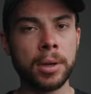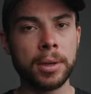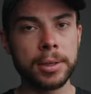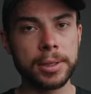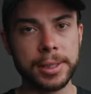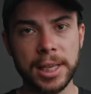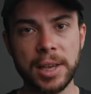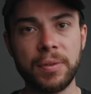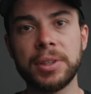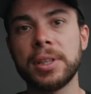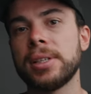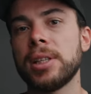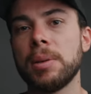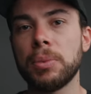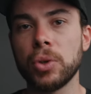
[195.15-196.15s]
70
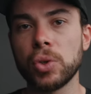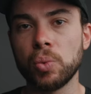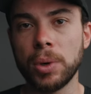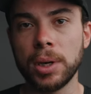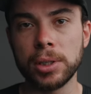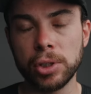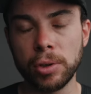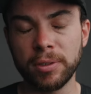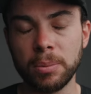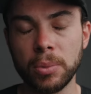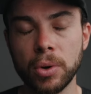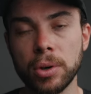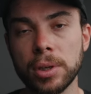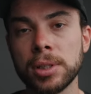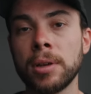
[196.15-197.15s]
centimeters wide
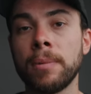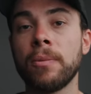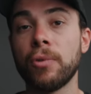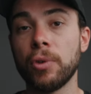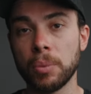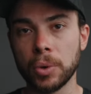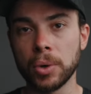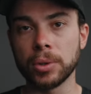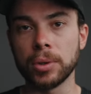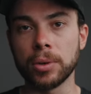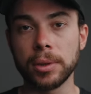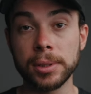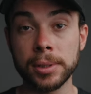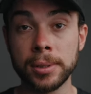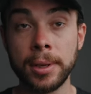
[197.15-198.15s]
softbox from
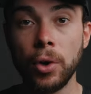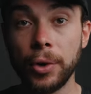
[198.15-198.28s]
Godox.